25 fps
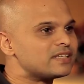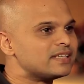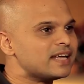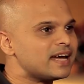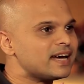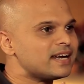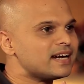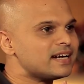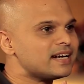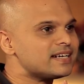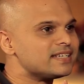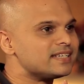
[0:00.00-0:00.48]
was
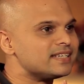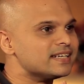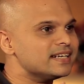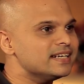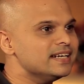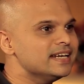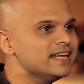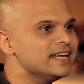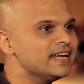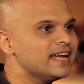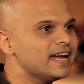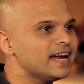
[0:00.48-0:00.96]
there at
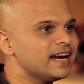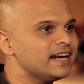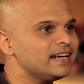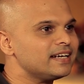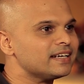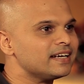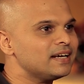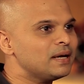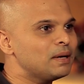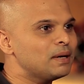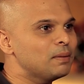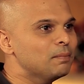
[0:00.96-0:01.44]
Sydney
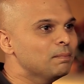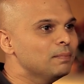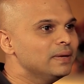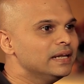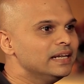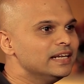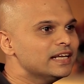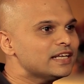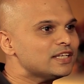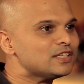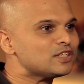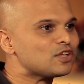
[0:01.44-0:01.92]
Gate, yeah.
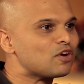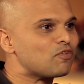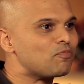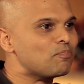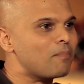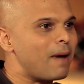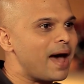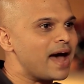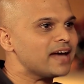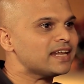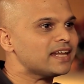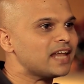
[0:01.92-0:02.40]
millions
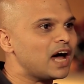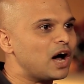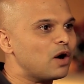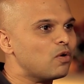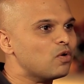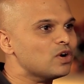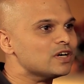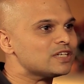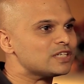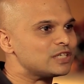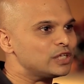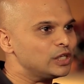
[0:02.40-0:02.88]
of man
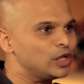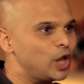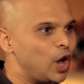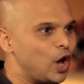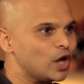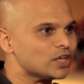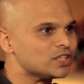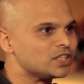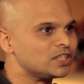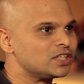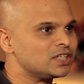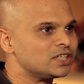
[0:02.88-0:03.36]
hours
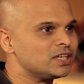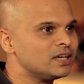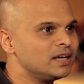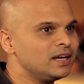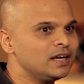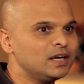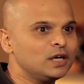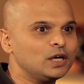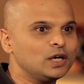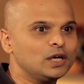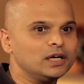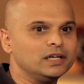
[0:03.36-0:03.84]
lost.
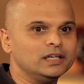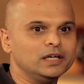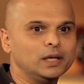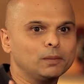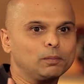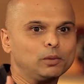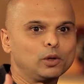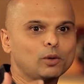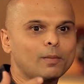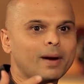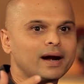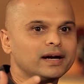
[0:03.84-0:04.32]
Yeah.
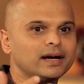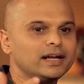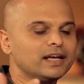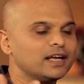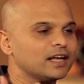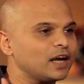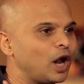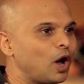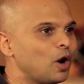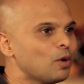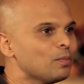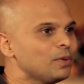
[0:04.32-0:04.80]

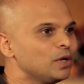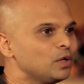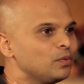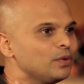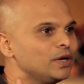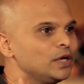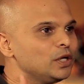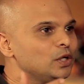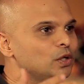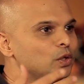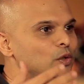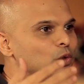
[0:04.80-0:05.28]
diplomatic row
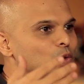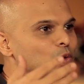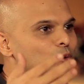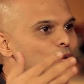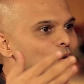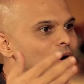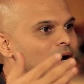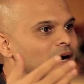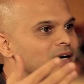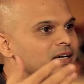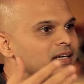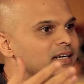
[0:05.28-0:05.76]
between
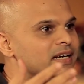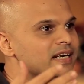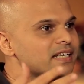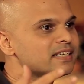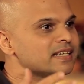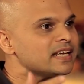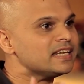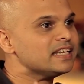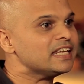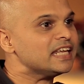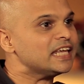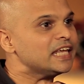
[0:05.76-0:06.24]
two
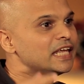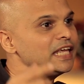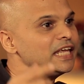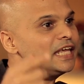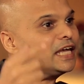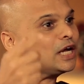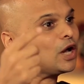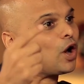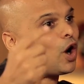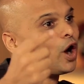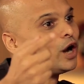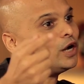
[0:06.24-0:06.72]
countries and
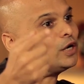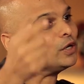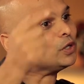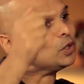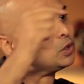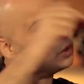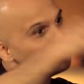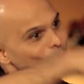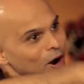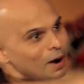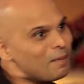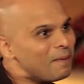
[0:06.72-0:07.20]
he called
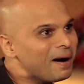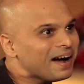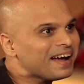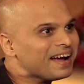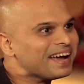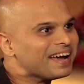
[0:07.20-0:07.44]
you a